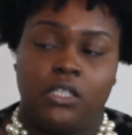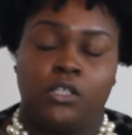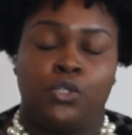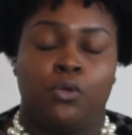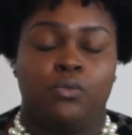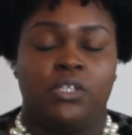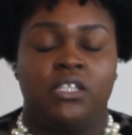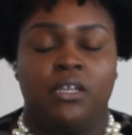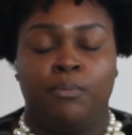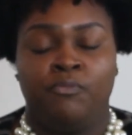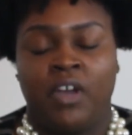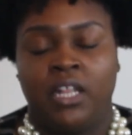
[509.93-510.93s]
So
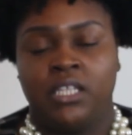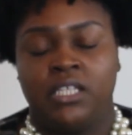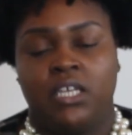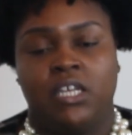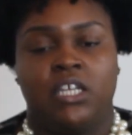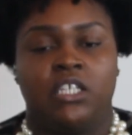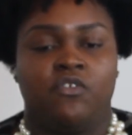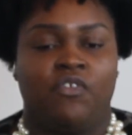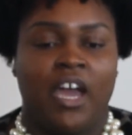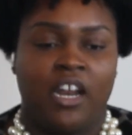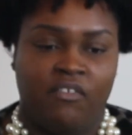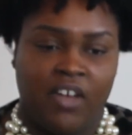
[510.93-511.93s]
STEM volunteers,
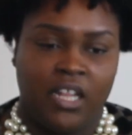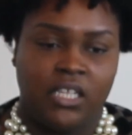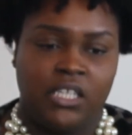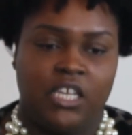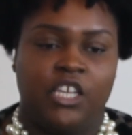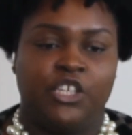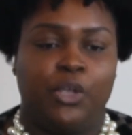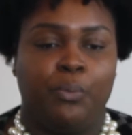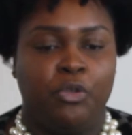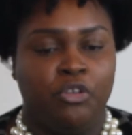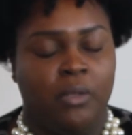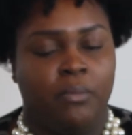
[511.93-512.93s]
rider volunteers,
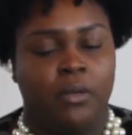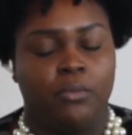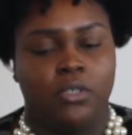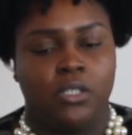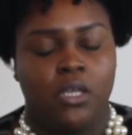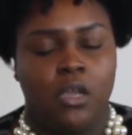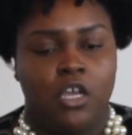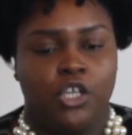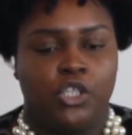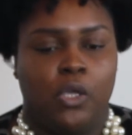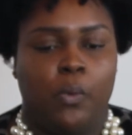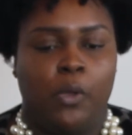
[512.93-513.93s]
community members.
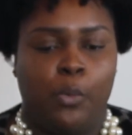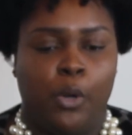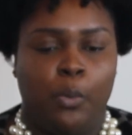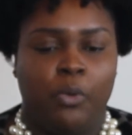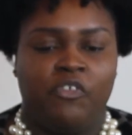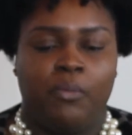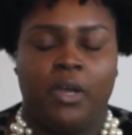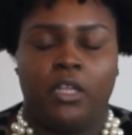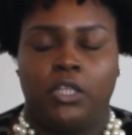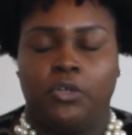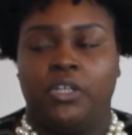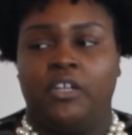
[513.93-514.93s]
So we work with about
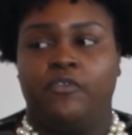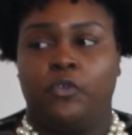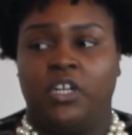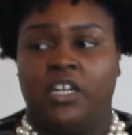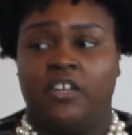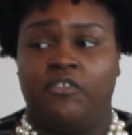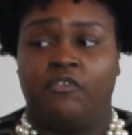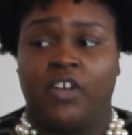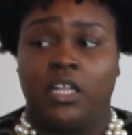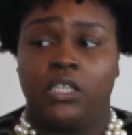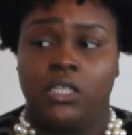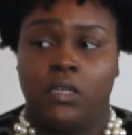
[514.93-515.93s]
30 to 40 different
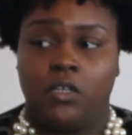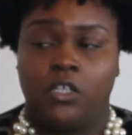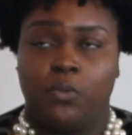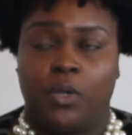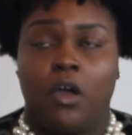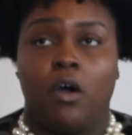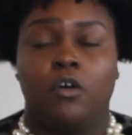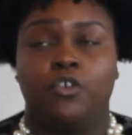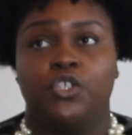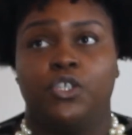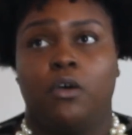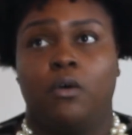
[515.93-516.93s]
volunteers. But I
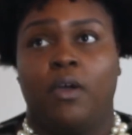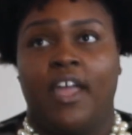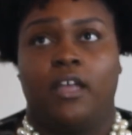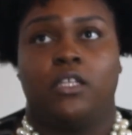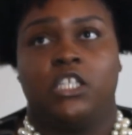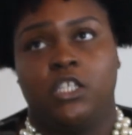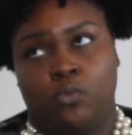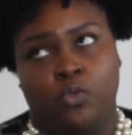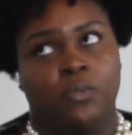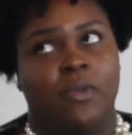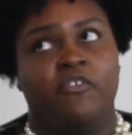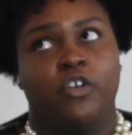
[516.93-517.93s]
also, this
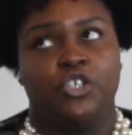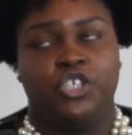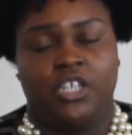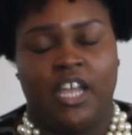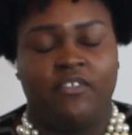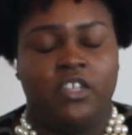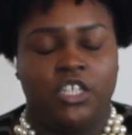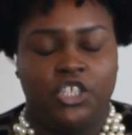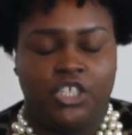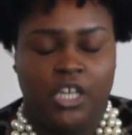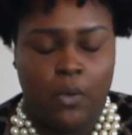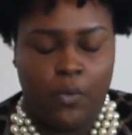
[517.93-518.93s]
was my first year. After this
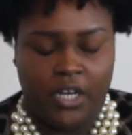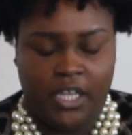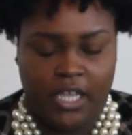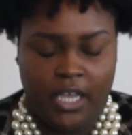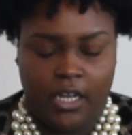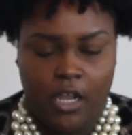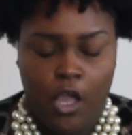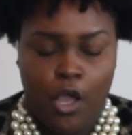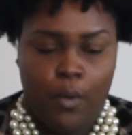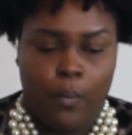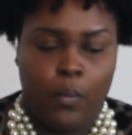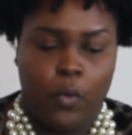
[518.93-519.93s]
year, I want to get
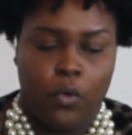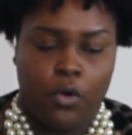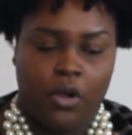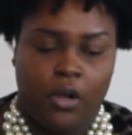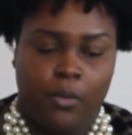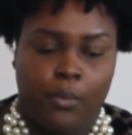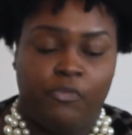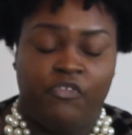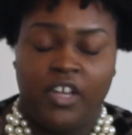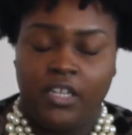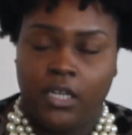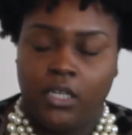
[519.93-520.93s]
more
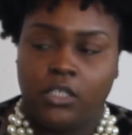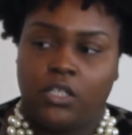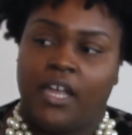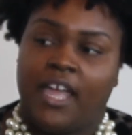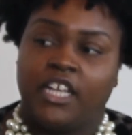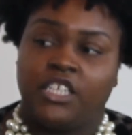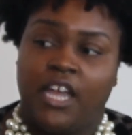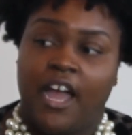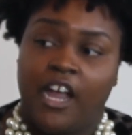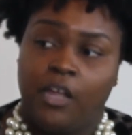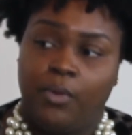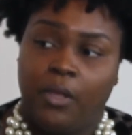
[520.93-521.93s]
funding so I can actually
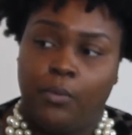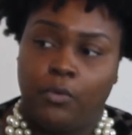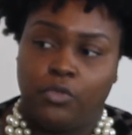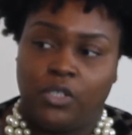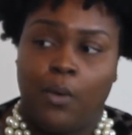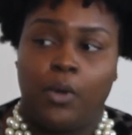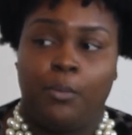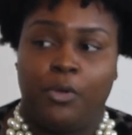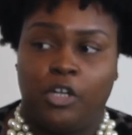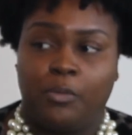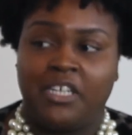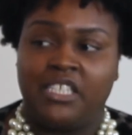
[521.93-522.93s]
hire people. So I want to build
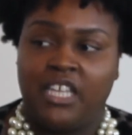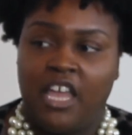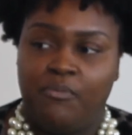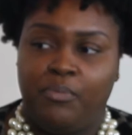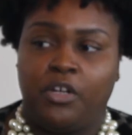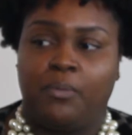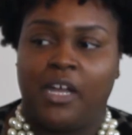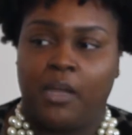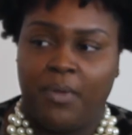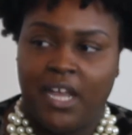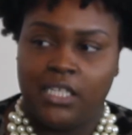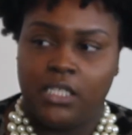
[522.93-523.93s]
up my staff, build up my
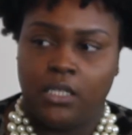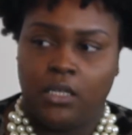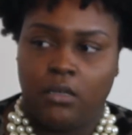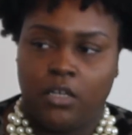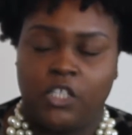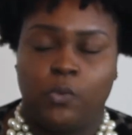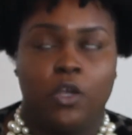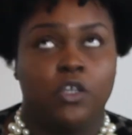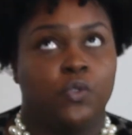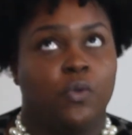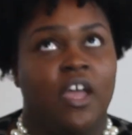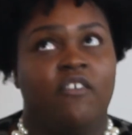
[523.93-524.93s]
capacity, because we
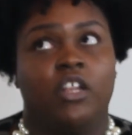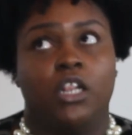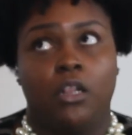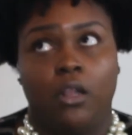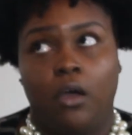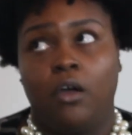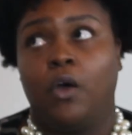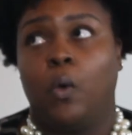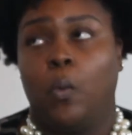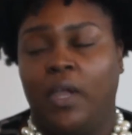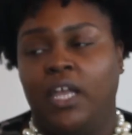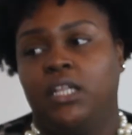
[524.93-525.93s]
also have a long
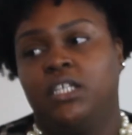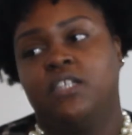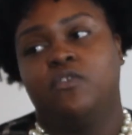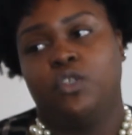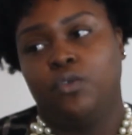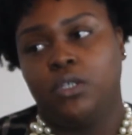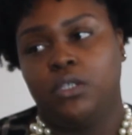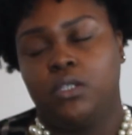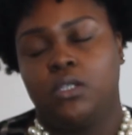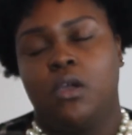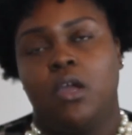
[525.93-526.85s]
wait list of students.